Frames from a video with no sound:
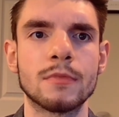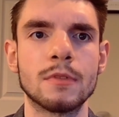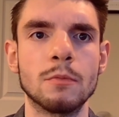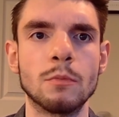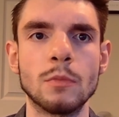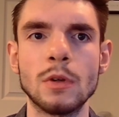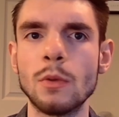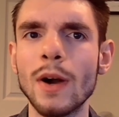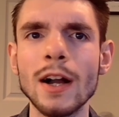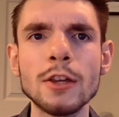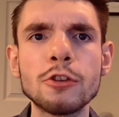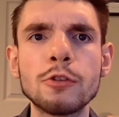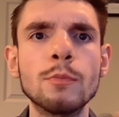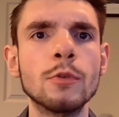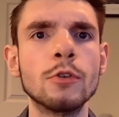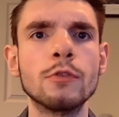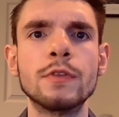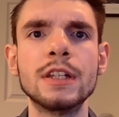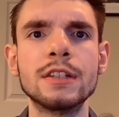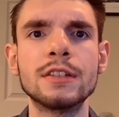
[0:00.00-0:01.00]
We watch
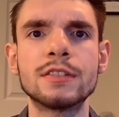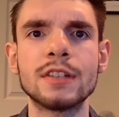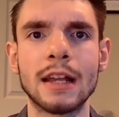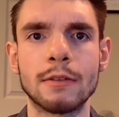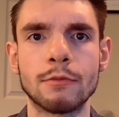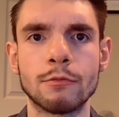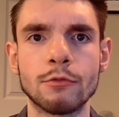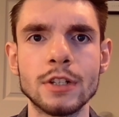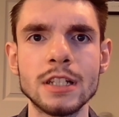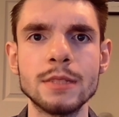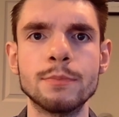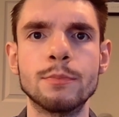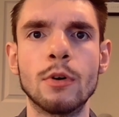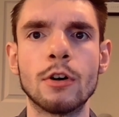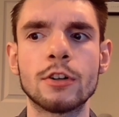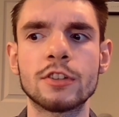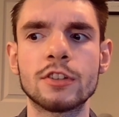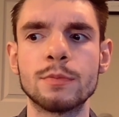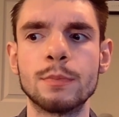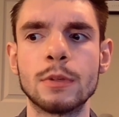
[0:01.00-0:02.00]
movies and read
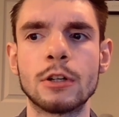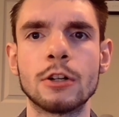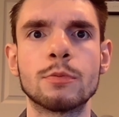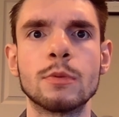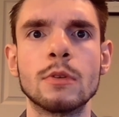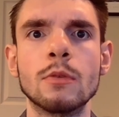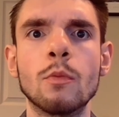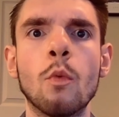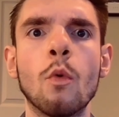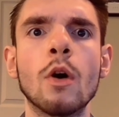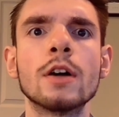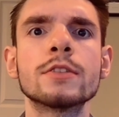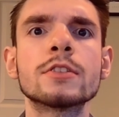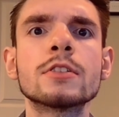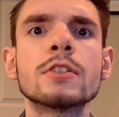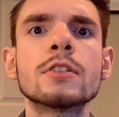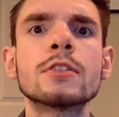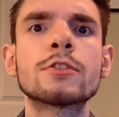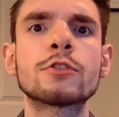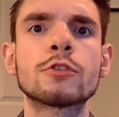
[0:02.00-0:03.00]
books because we want
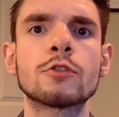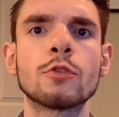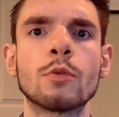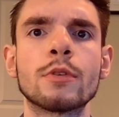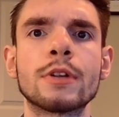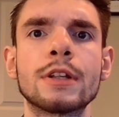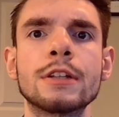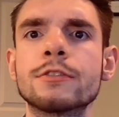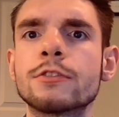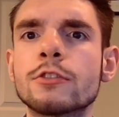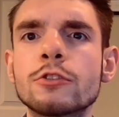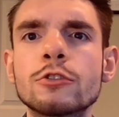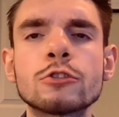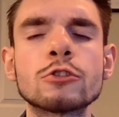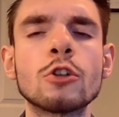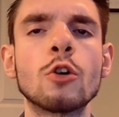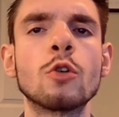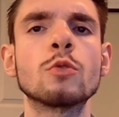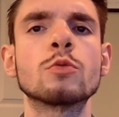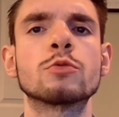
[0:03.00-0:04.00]
stories
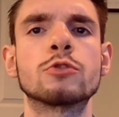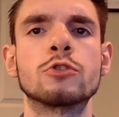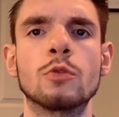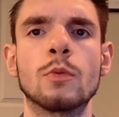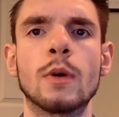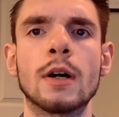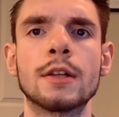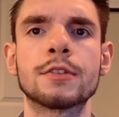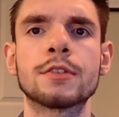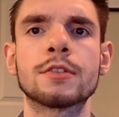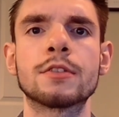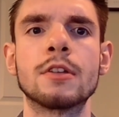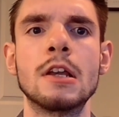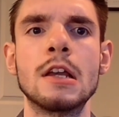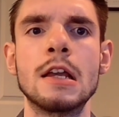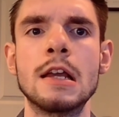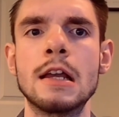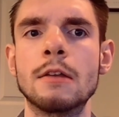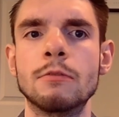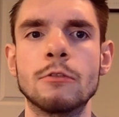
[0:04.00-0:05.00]
told to us.
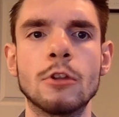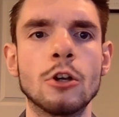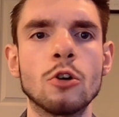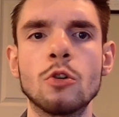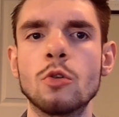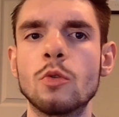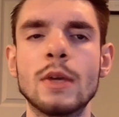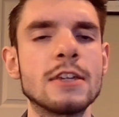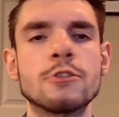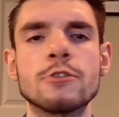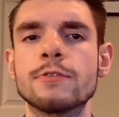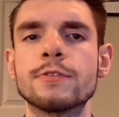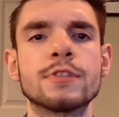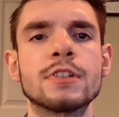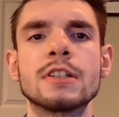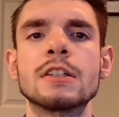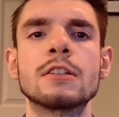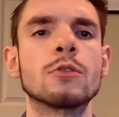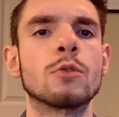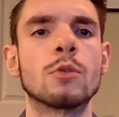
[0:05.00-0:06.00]
No
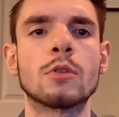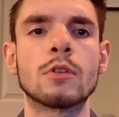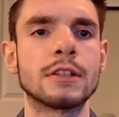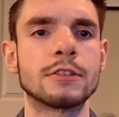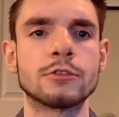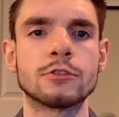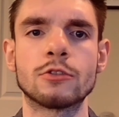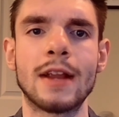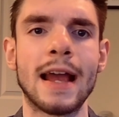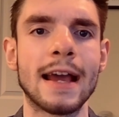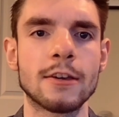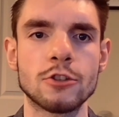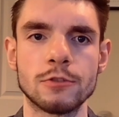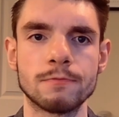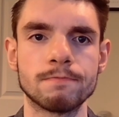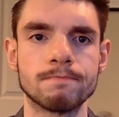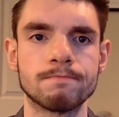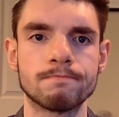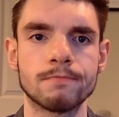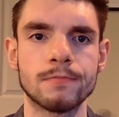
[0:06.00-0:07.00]
agency or interaction.
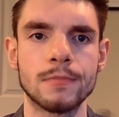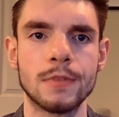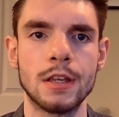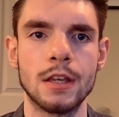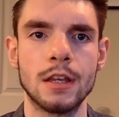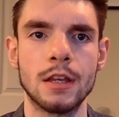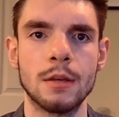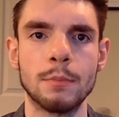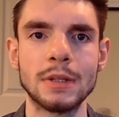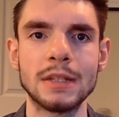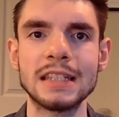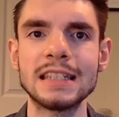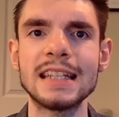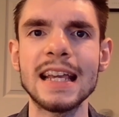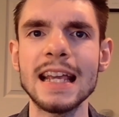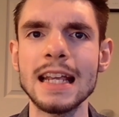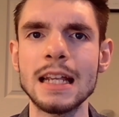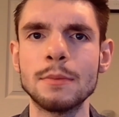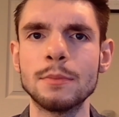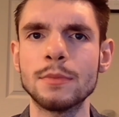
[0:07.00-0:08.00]
But in
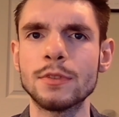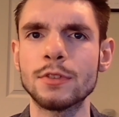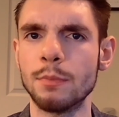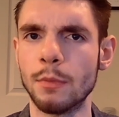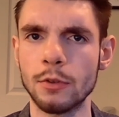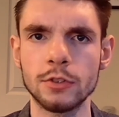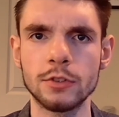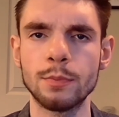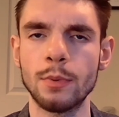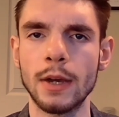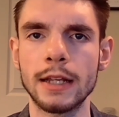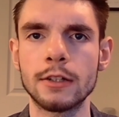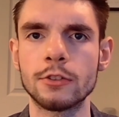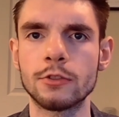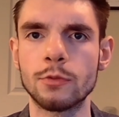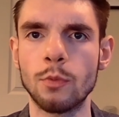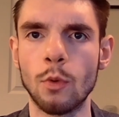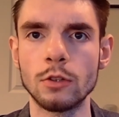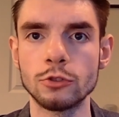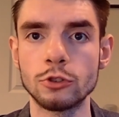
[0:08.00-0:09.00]
games, most players
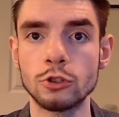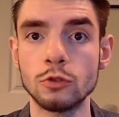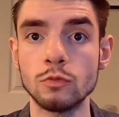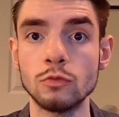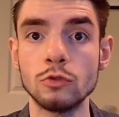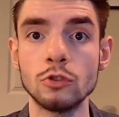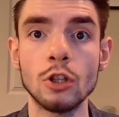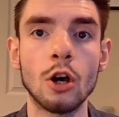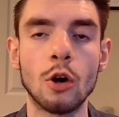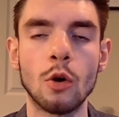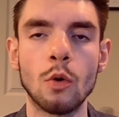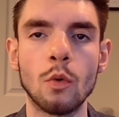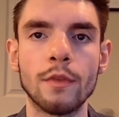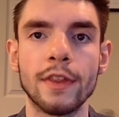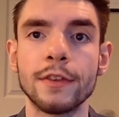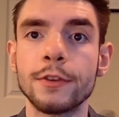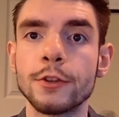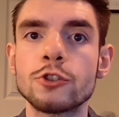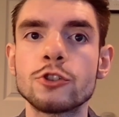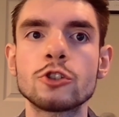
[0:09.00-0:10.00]
want to know
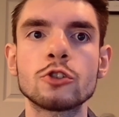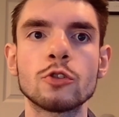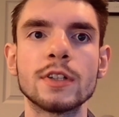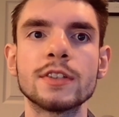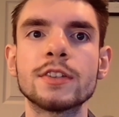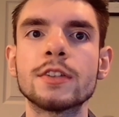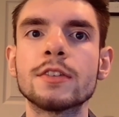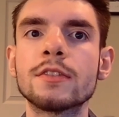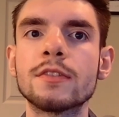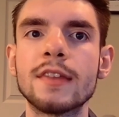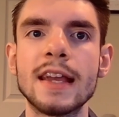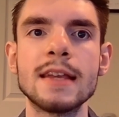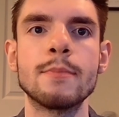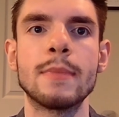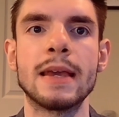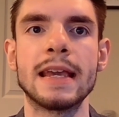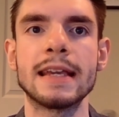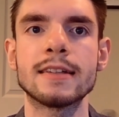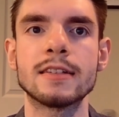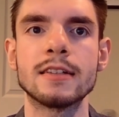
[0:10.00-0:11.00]
that the choices they
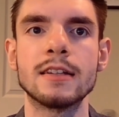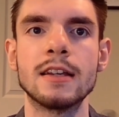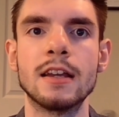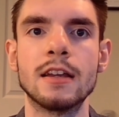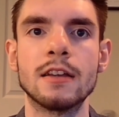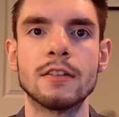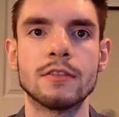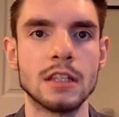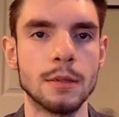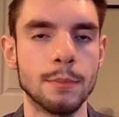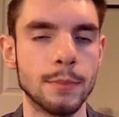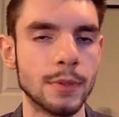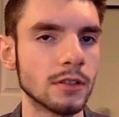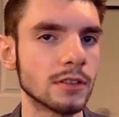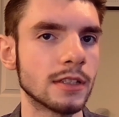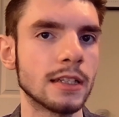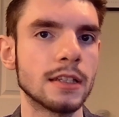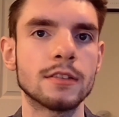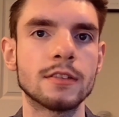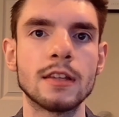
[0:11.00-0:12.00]
make, the
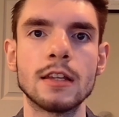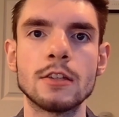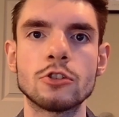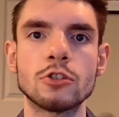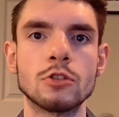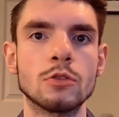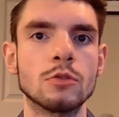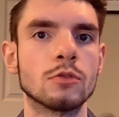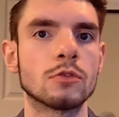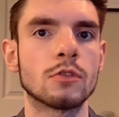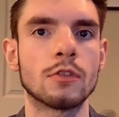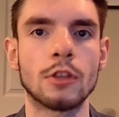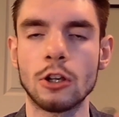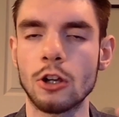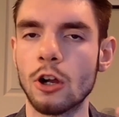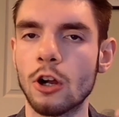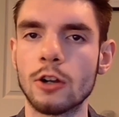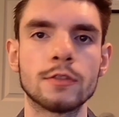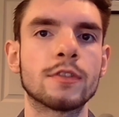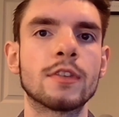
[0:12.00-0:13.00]
abilities they choose, the
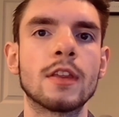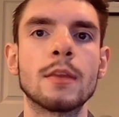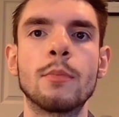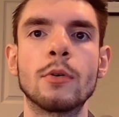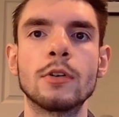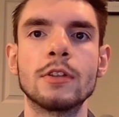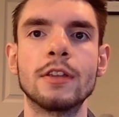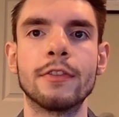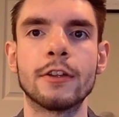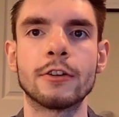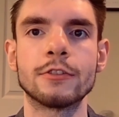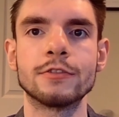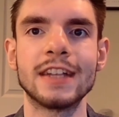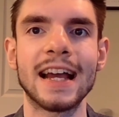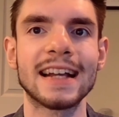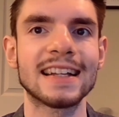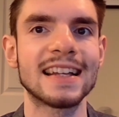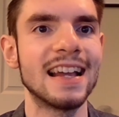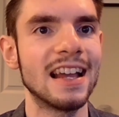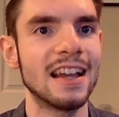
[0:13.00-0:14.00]
cards they put in their
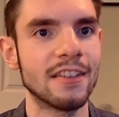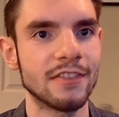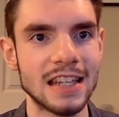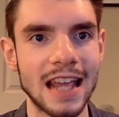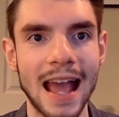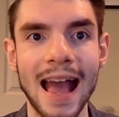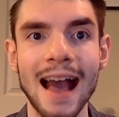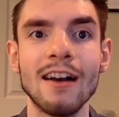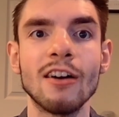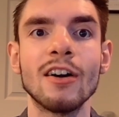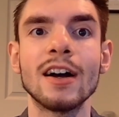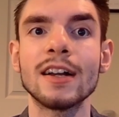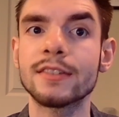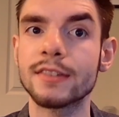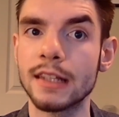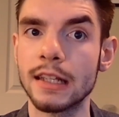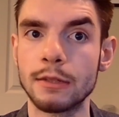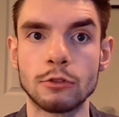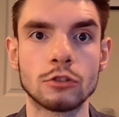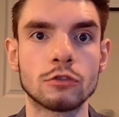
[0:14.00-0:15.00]
deck, the allies
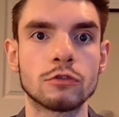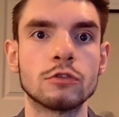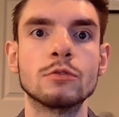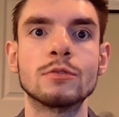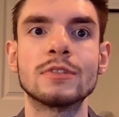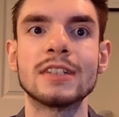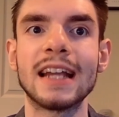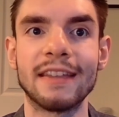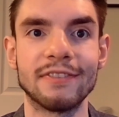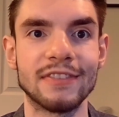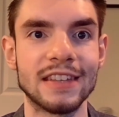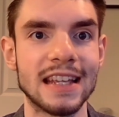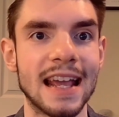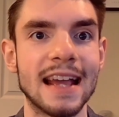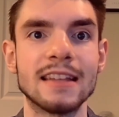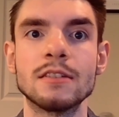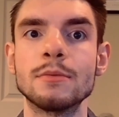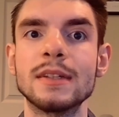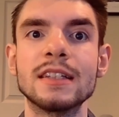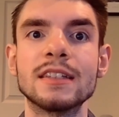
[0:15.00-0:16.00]
they recruit, and the
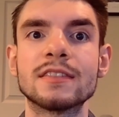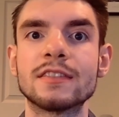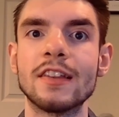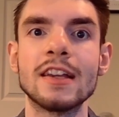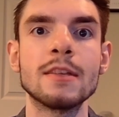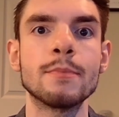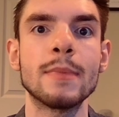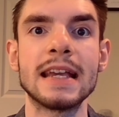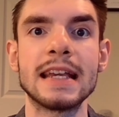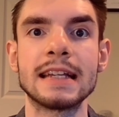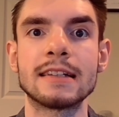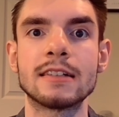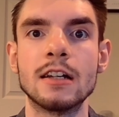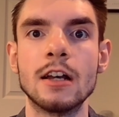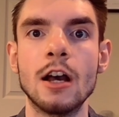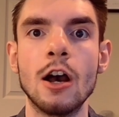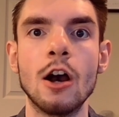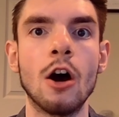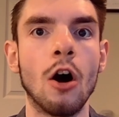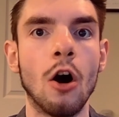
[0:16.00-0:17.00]
enemies they make
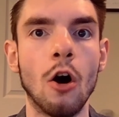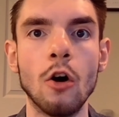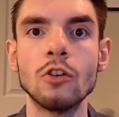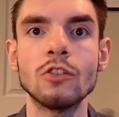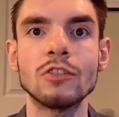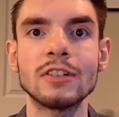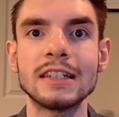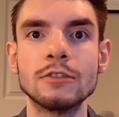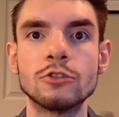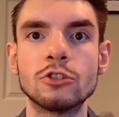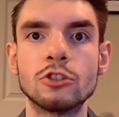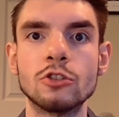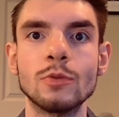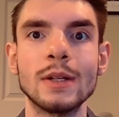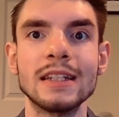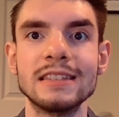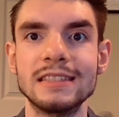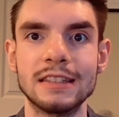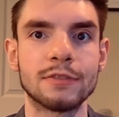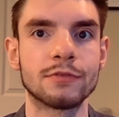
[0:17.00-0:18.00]
all lead to
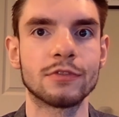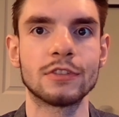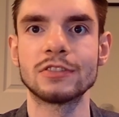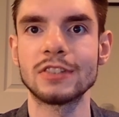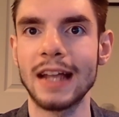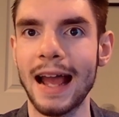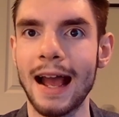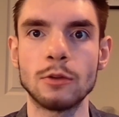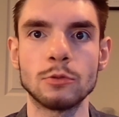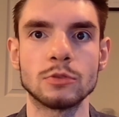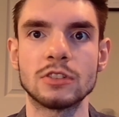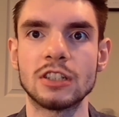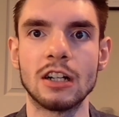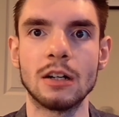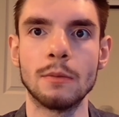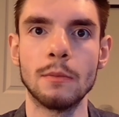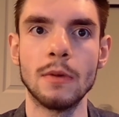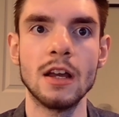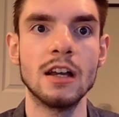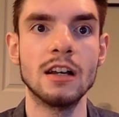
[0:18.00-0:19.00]
a different outcome,
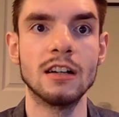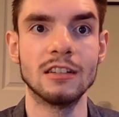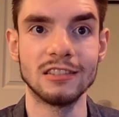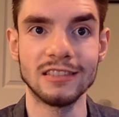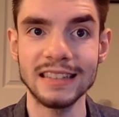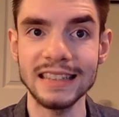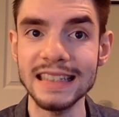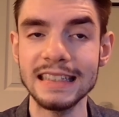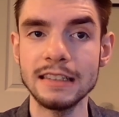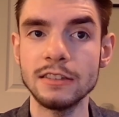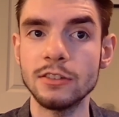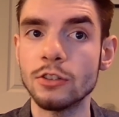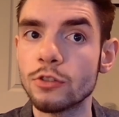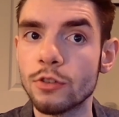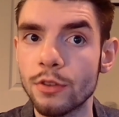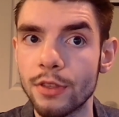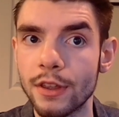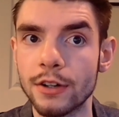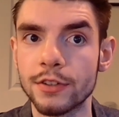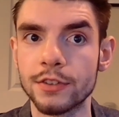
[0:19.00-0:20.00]
lead
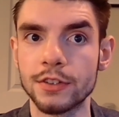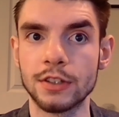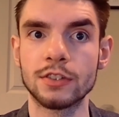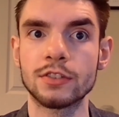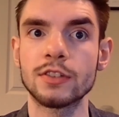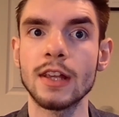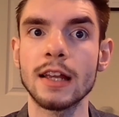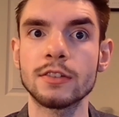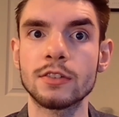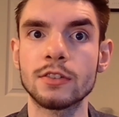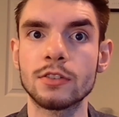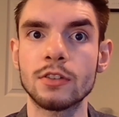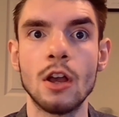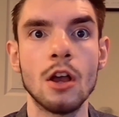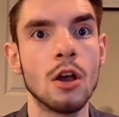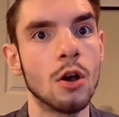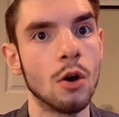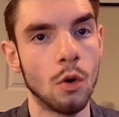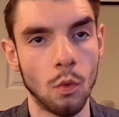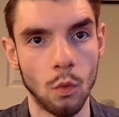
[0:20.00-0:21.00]
to their success
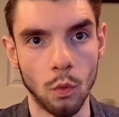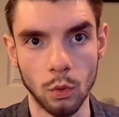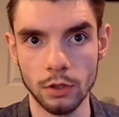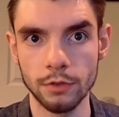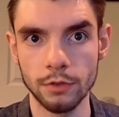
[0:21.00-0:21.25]
or